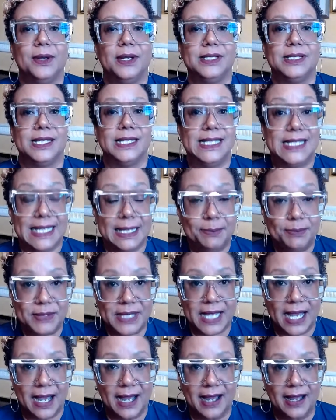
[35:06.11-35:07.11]
It's a deep
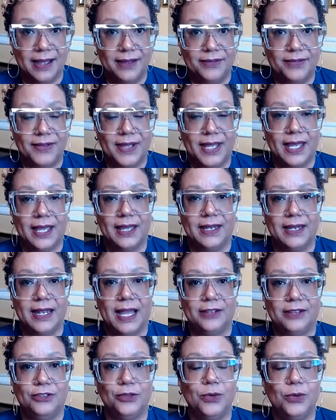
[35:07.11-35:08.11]
dive, and
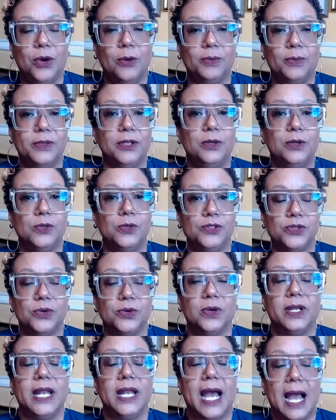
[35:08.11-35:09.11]
I do hope that you will
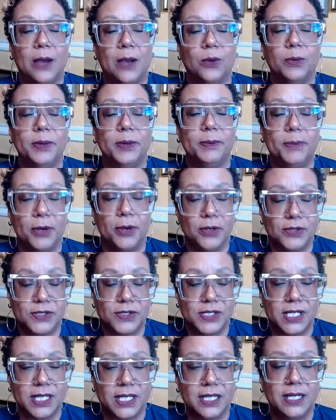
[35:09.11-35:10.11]
join. I will be
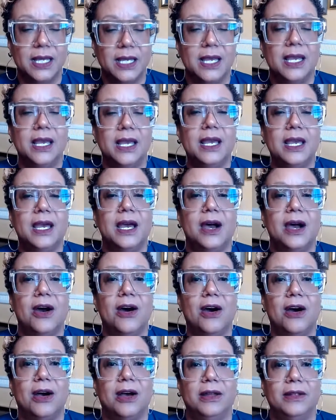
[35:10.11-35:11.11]
posting
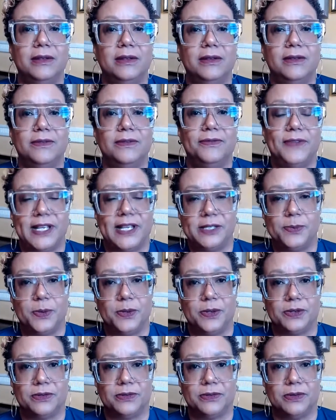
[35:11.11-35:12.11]
on
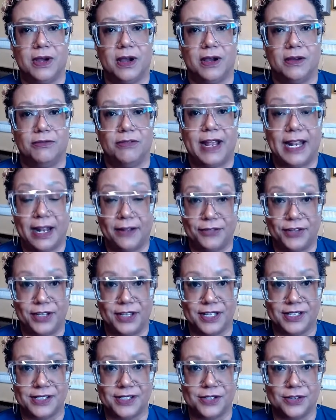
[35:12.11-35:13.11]
Facebook right after
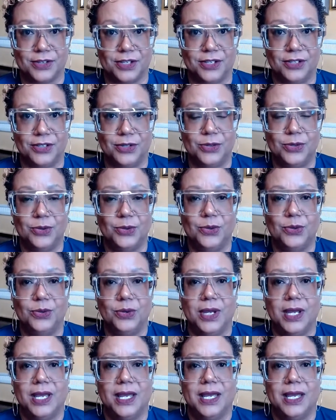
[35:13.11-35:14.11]
this so that
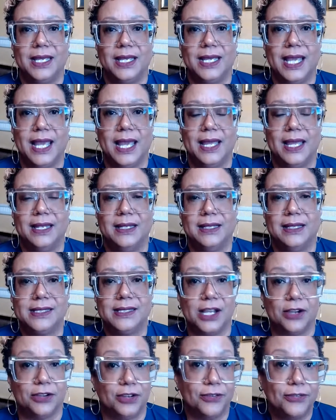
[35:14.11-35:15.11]
you can
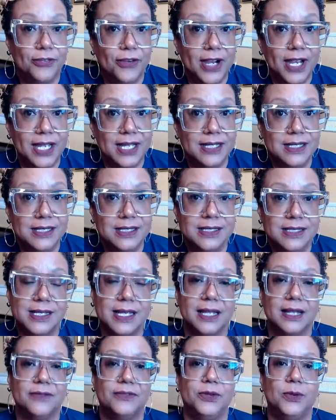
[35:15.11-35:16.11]
tell your
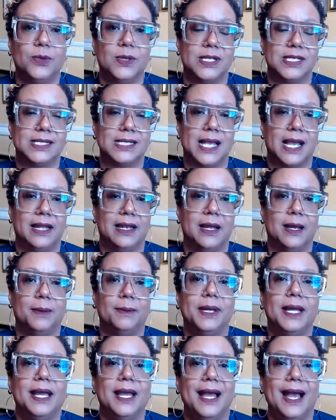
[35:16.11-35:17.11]
friends. And if you want to sign
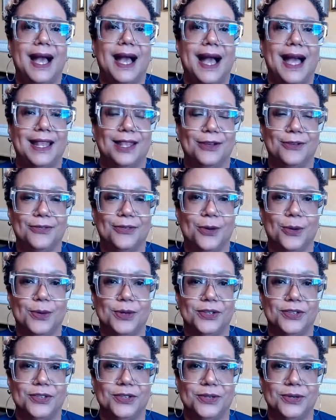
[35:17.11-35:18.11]
up, I look
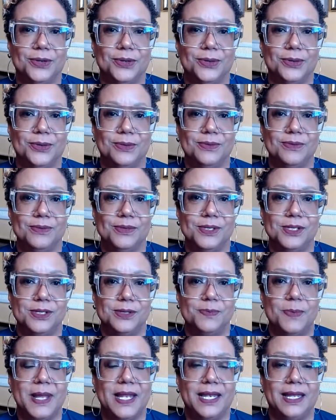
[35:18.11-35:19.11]
forward to
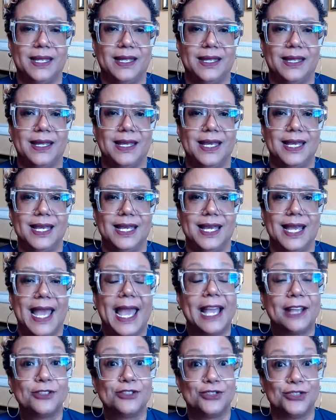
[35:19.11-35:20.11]
spending
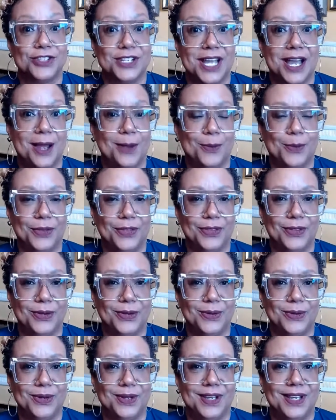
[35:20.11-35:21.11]
extra time with
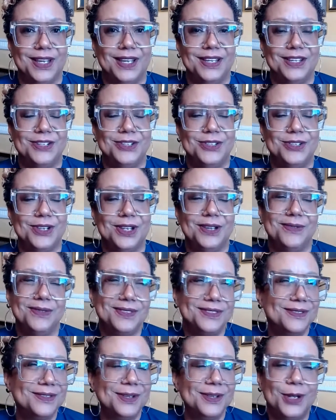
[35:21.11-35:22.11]
you.
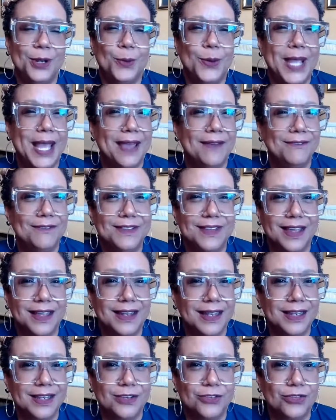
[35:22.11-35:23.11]
We haven't
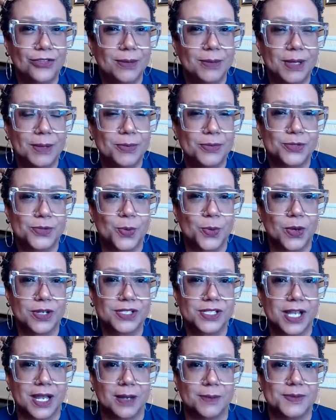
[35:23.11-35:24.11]
done any Dreamleapers
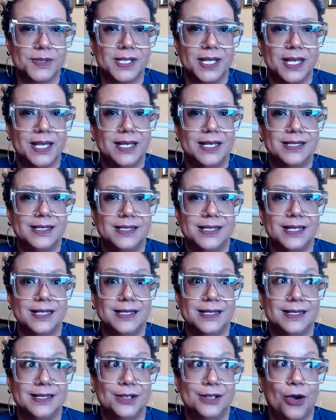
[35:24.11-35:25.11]
workshops
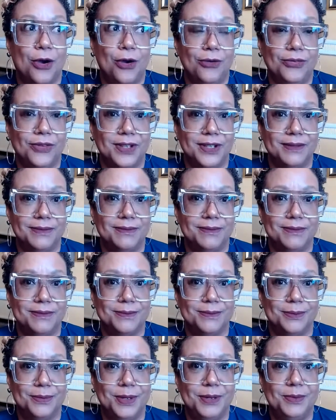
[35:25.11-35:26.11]
since COVID.
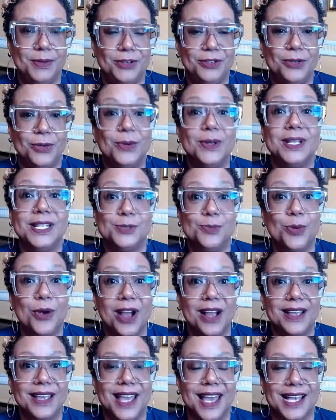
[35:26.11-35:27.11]
We've been doing these
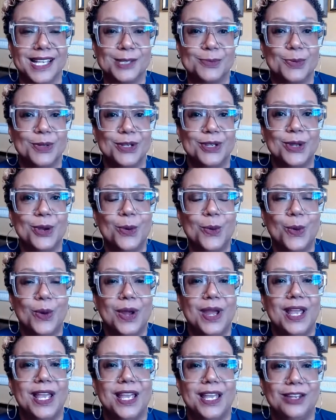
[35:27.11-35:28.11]
broadcasts, but no
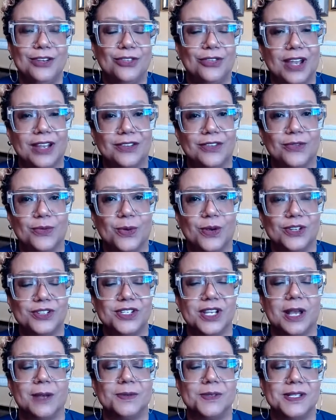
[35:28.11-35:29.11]
interactive
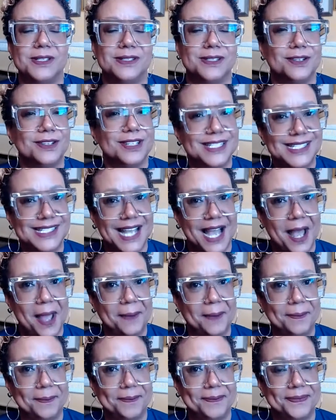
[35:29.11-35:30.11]
workshops. And so it's
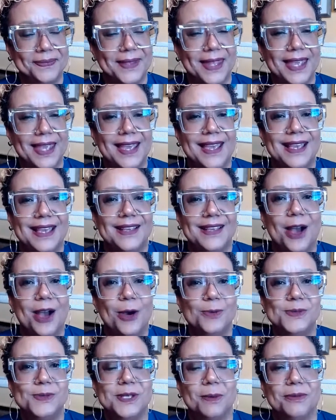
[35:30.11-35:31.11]
time. I
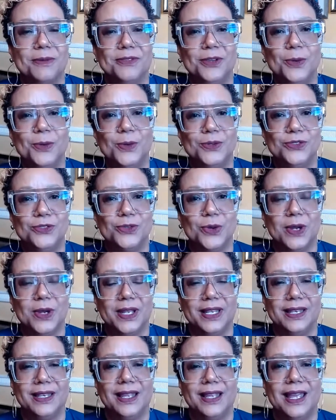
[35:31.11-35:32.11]
hope some of you will
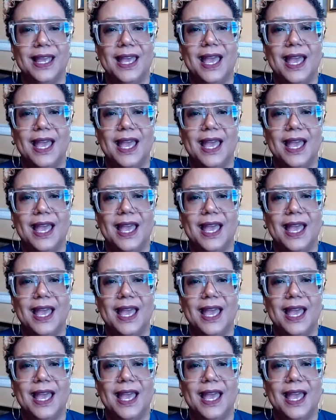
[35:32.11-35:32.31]
join.